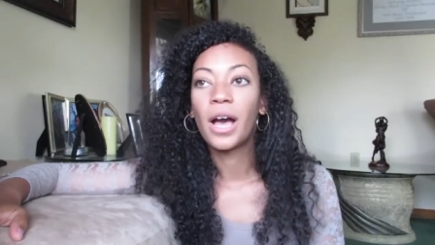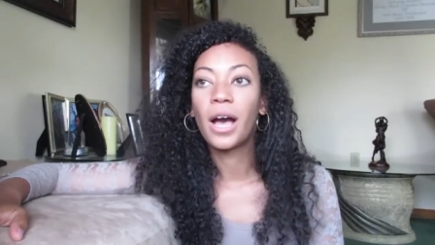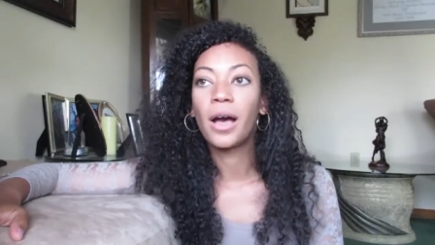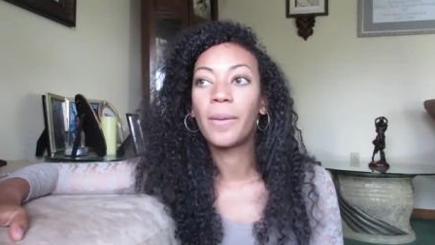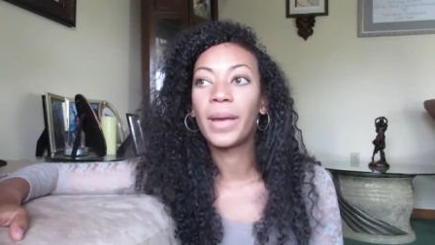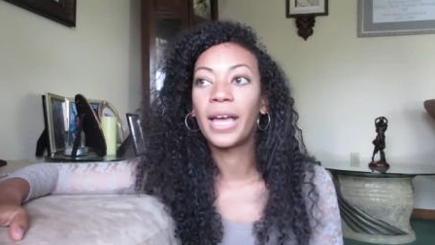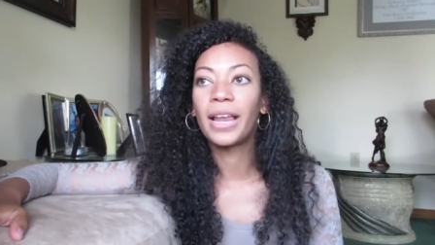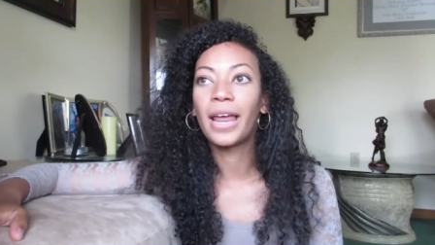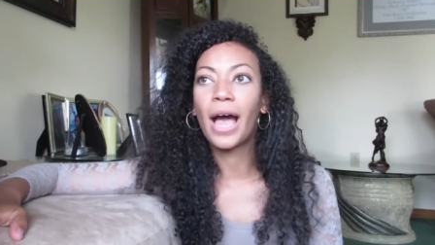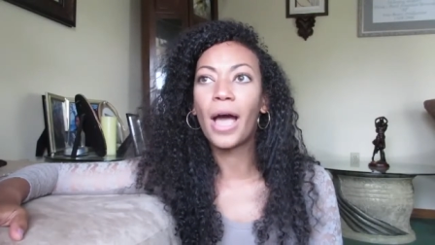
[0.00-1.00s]
Um,
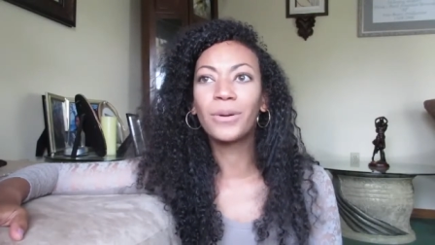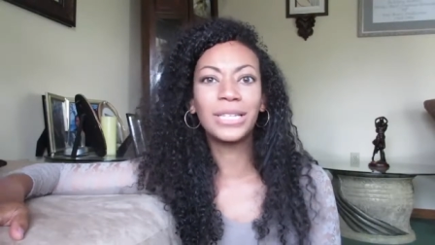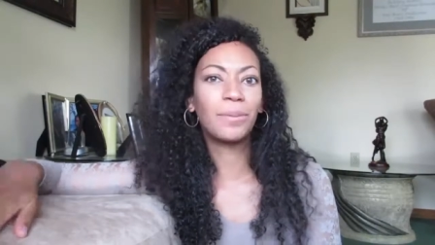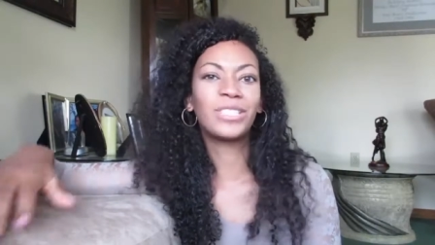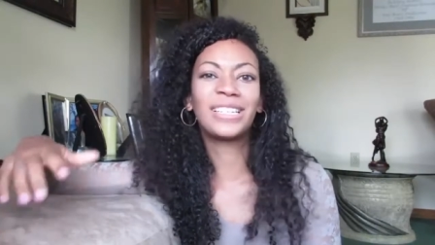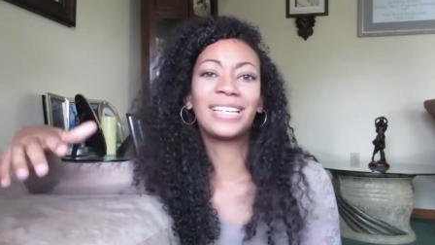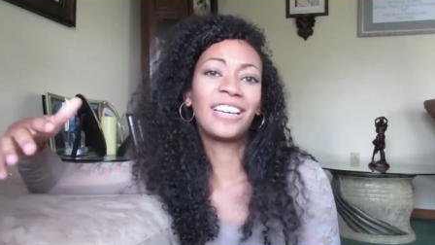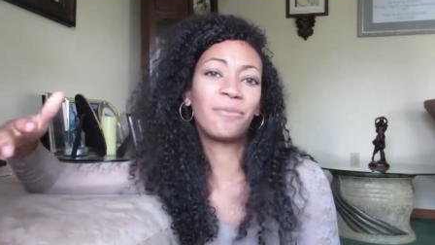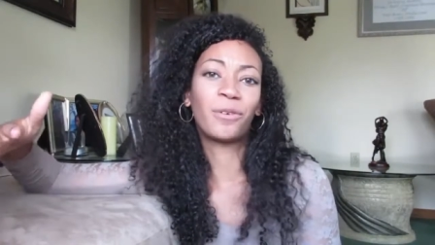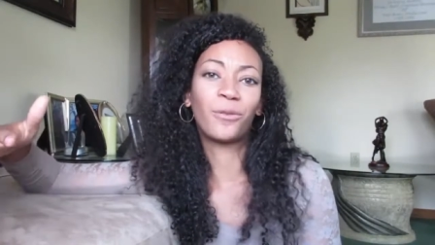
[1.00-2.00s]
and I was able to
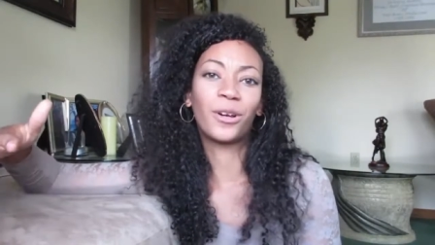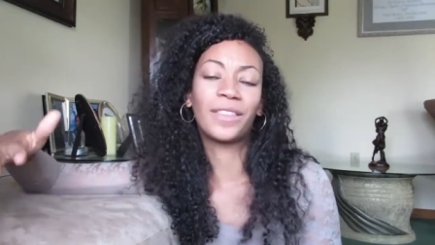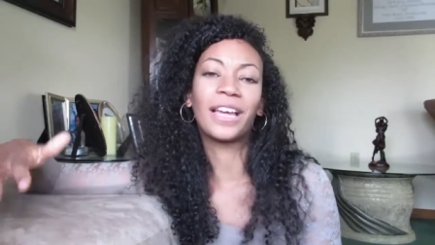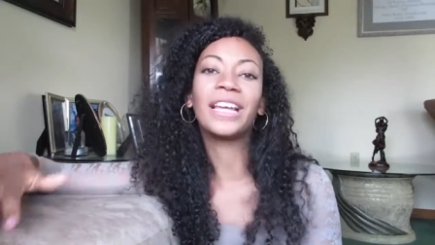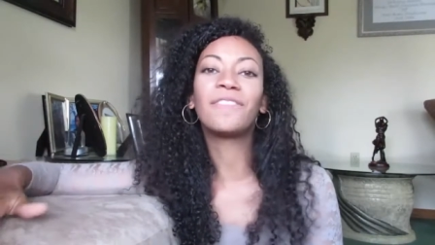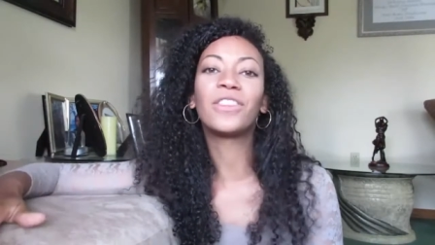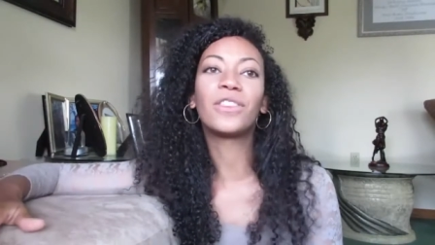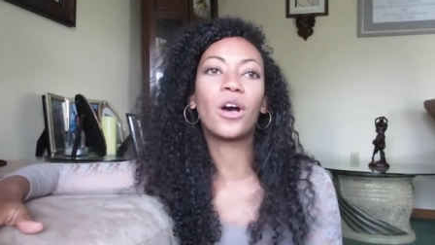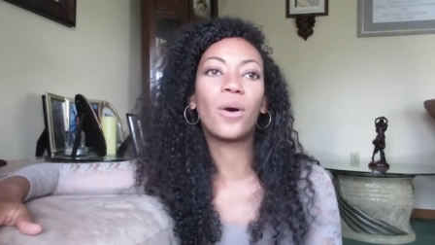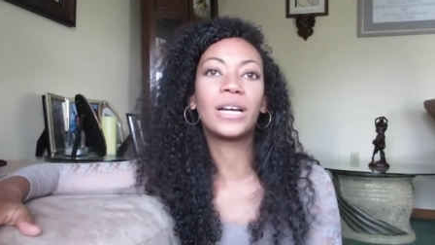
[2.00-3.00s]
live before then,
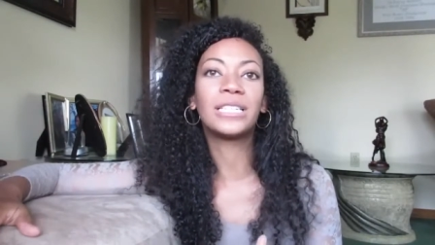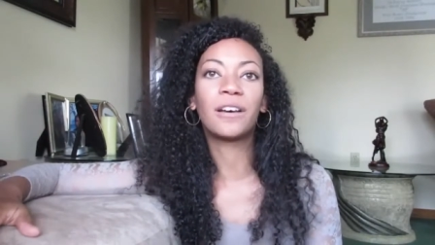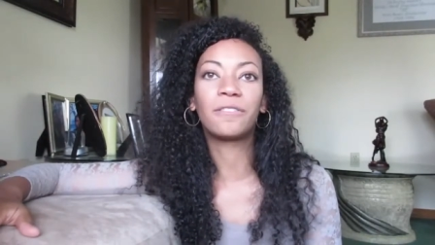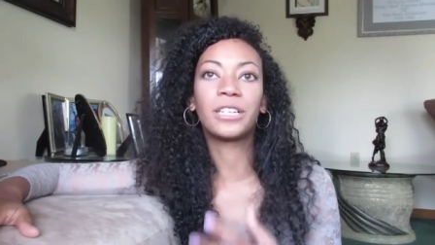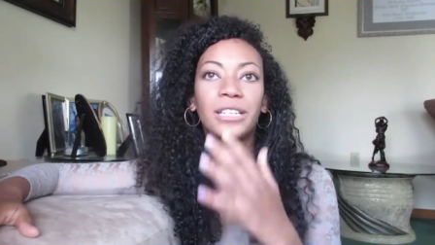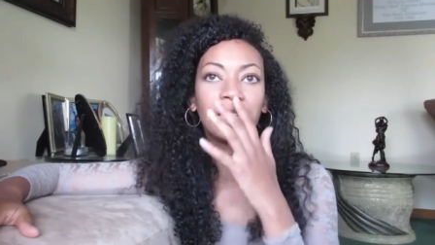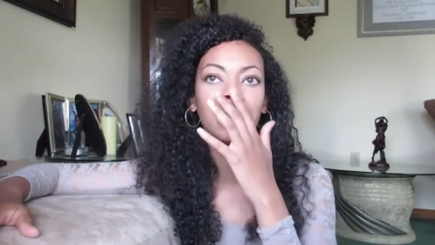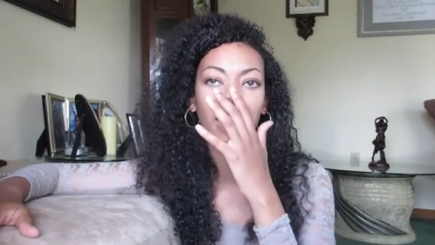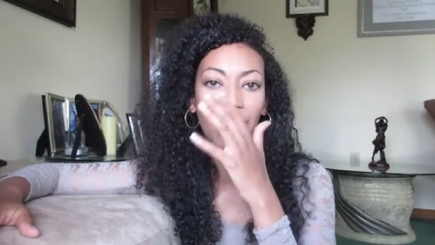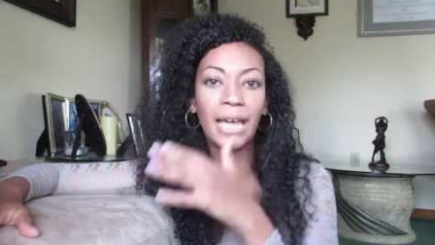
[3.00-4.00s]
even though I definitely
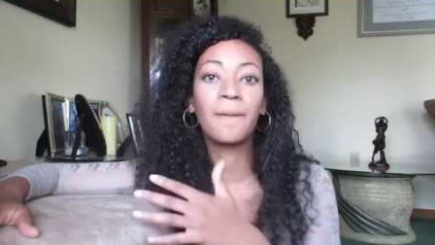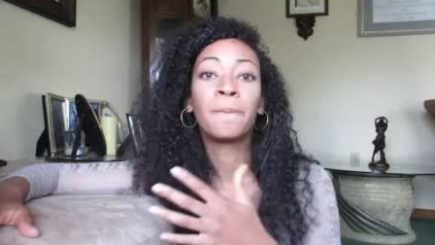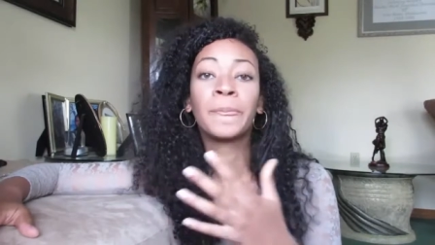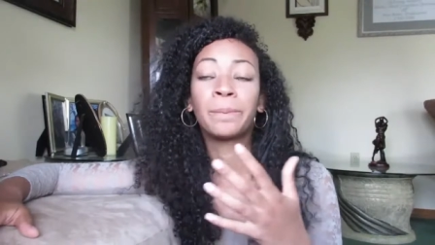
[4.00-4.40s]
say,